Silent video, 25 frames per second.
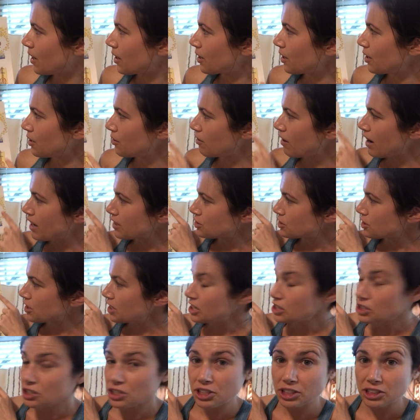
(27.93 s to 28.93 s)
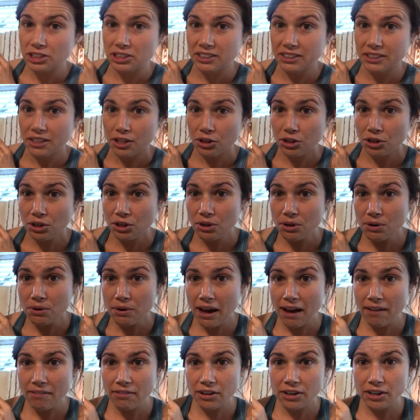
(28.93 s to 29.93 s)
Congratulations, you
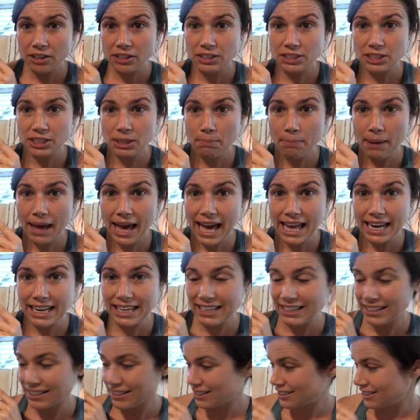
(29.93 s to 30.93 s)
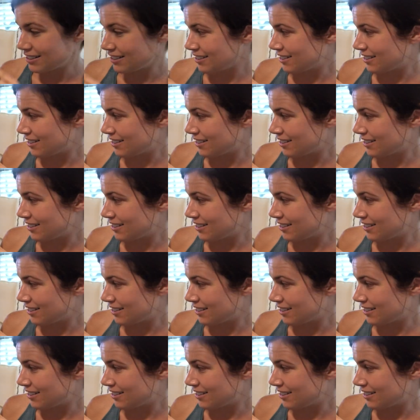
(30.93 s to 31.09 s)
have earned a penny.